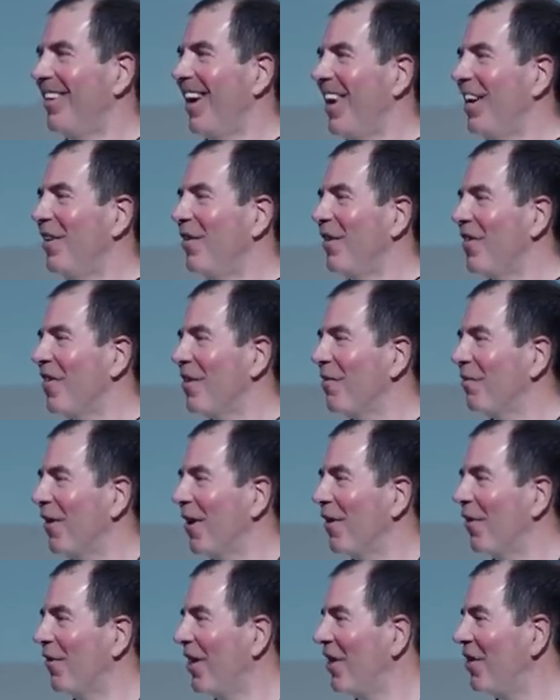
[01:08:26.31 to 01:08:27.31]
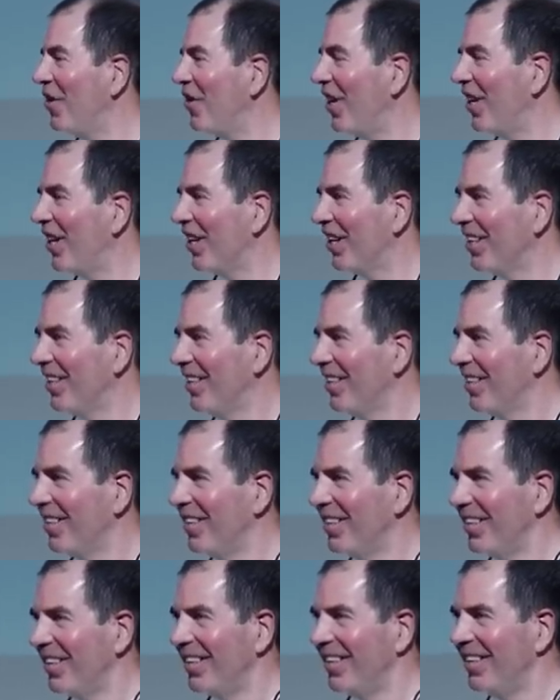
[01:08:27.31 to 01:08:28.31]
and it was the front windshield,
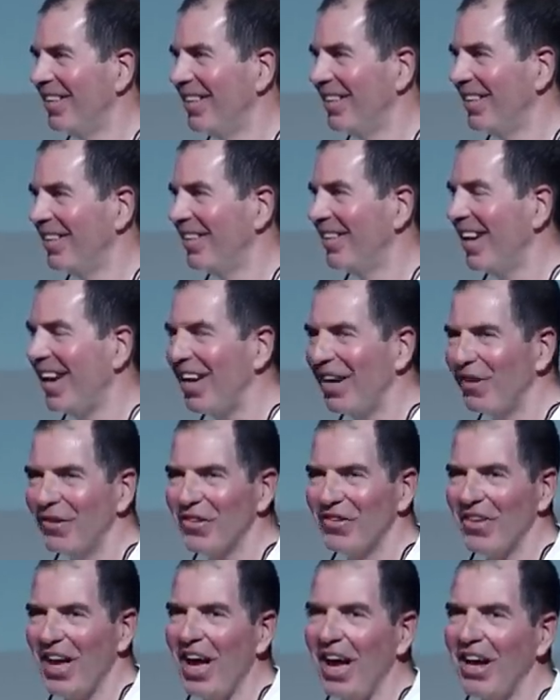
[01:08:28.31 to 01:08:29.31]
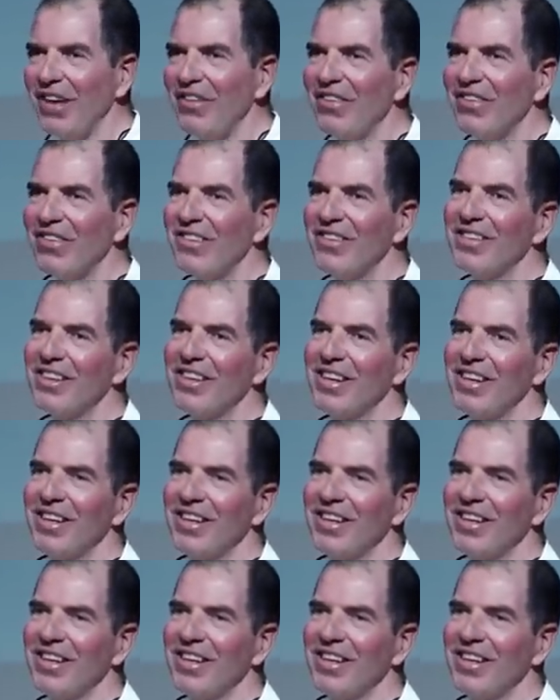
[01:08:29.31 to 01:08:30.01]
and it was ice.